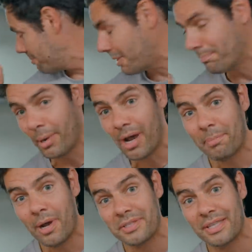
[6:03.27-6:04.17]
but
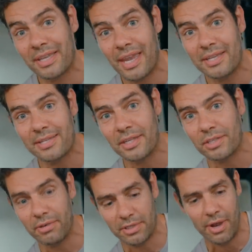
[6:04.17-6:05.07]
bypassing the key
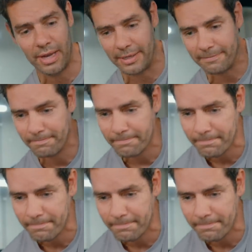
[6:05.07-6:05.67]
sensor entirely.